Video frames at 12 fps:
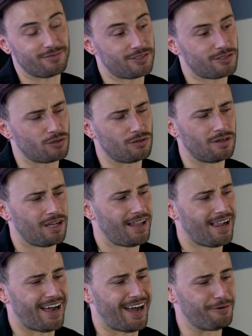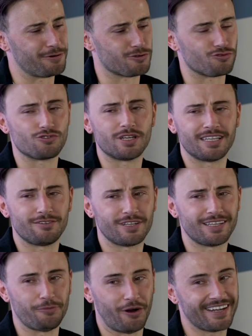So I was really,
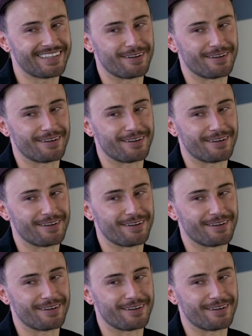really worried.